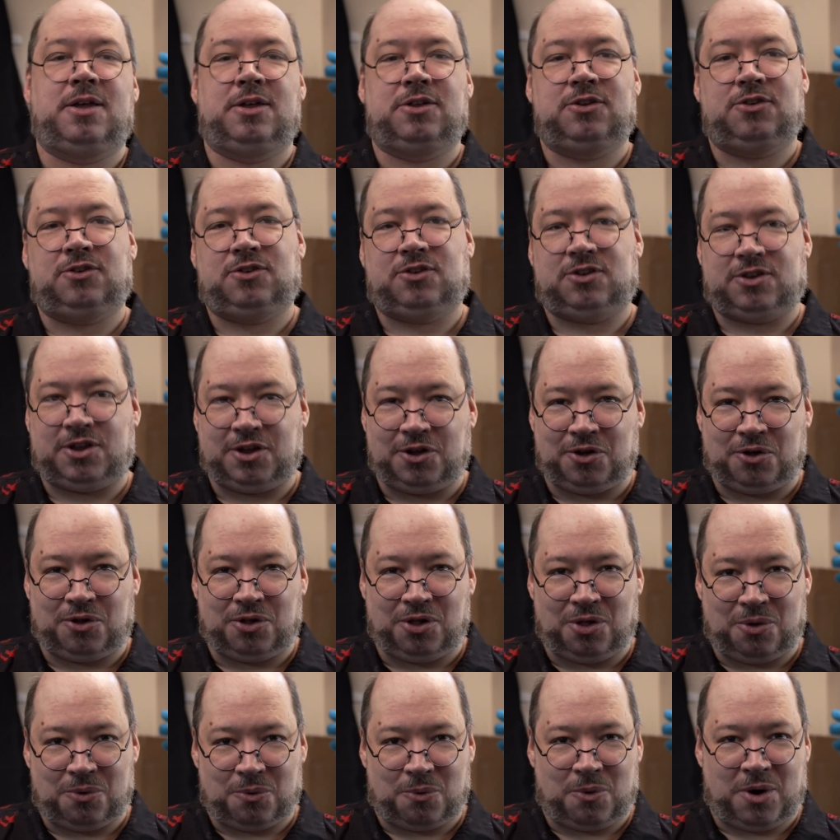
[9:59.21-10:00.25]

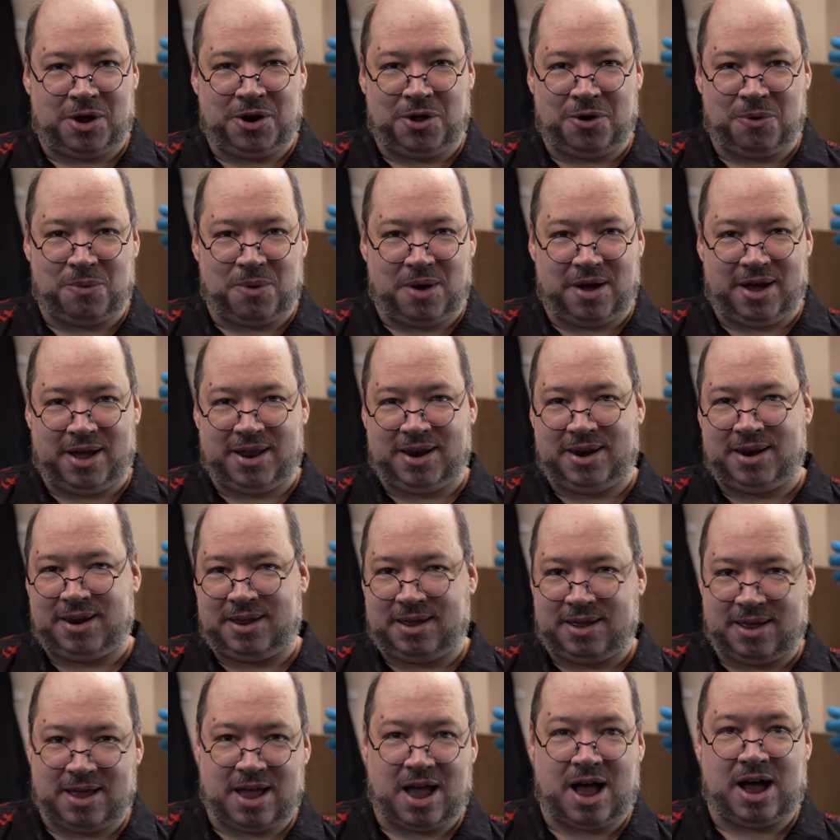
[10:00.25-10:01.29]
skill 101,
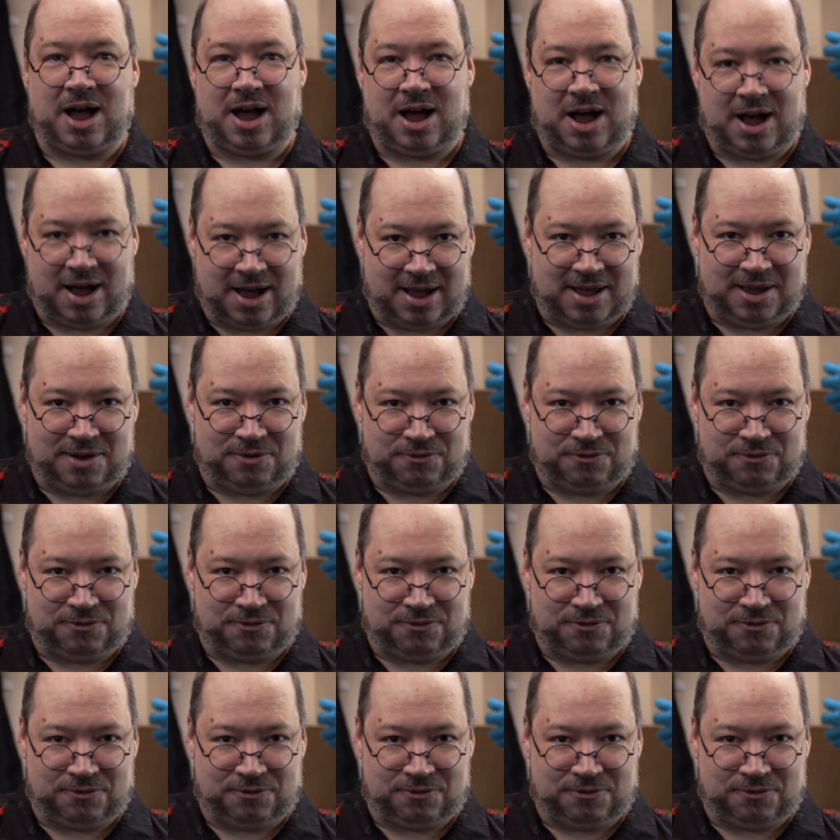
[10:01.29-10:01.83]
eye